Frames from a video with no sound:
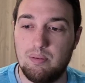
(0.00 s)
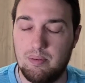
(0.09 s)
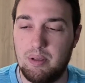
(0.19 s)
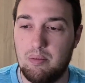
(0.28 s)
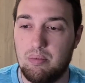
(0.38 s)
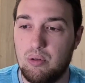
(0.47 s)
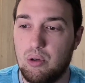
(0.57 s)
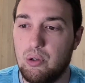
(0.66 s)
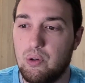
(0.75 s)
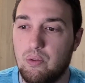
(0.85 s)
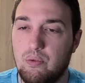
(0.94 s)
of people
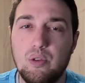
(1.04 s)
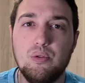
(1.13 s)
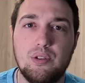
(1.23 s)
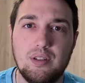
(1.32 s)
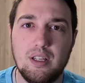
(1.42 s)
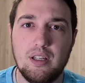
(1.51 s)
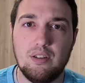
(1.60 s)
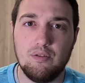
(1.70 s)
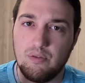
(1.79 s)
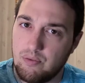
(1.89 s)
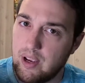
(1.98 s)
who view sin
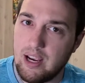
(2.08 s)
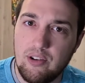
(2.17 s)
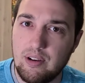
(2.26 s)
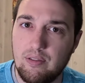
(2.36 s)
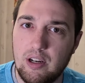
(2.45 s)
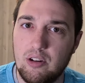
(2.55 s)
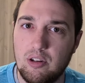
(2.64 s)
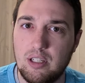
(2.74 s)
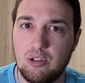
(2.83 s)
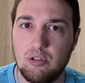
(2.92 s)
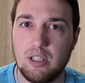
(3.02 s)
very, very
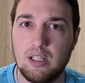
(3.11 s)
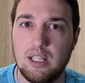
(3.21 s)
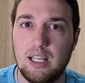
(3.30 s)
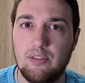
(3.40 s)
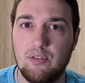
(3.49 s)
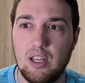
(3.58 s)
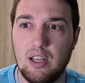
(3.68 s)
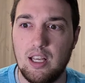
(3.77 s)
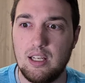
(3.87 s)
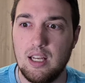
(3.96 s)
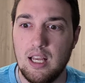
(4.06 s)
strictly
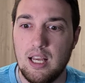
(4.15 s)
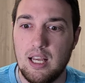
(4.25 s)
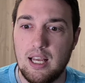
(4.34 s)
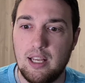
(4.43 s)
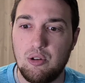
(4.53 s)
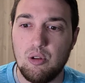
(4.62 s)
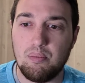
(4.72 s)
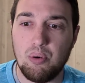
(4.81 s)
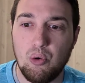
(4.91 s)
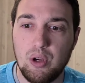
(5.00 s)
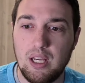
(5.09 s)
and to the
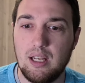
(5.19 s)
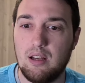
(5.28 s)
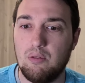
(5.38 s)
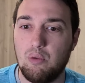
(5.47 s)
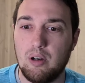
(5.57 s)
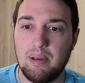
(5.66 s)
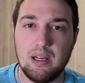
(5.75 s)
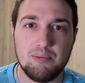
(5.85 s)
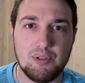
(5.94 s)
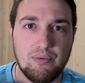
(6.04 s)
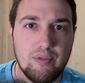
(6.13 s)
point where it
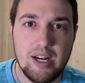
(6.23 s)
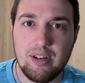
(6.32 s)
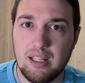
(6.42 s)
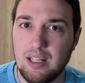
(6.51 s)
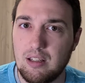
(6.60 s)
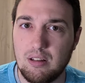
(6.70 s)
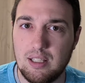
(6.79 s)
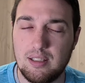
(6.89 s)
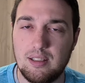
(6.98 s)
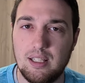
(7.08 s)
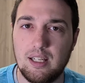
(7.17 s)
becomes very
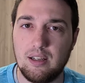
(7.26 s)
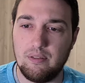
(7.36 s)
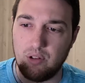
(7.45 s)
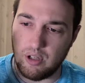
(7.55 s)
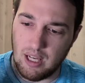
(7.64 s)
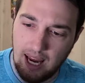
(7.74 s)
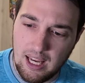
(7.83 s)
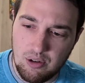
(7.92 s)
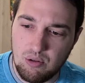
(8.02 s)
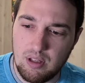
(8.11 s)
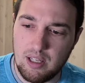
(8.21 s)
legalistic of you can't
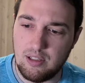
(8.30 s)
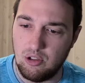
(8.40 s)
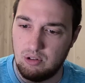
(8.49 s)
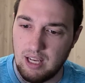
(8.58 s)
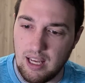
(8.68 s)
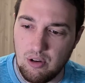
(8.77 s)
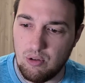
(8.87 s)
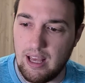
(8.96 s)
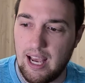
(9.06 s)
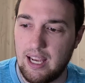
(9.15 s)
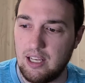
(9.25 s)
do this and you can do
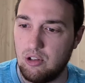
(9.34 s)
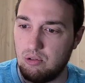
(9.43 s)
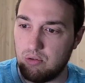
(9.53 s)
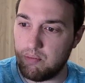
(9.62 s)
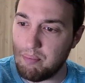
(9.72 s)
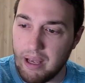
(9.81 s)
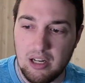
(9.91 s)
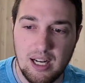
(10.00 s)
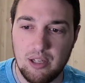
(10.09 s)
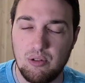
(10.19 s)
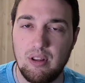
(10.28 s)
that and you better
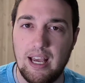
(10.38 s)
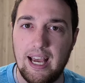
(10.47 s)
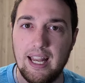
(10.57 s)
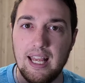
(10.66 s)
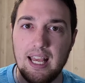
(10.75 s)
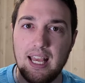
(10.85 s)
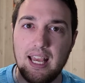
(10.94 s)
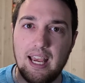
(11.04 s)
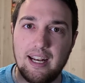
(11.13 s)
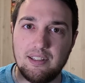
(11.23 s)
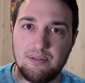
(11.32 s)
not do that.
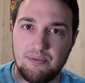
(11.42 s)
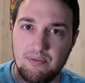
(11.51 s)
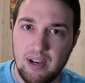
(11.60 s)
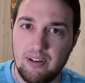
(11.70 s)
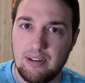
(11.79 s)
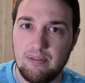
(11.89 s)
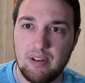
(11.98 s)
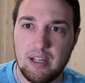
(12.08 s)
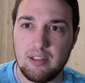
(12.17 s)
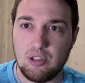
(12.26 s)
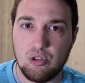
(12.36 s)
And it's very,
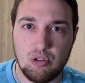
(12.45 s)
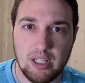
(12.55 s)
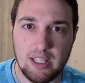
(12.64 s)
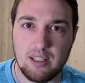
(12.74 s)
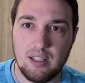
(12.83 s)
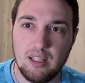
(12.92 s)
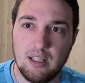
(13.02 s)
very strict.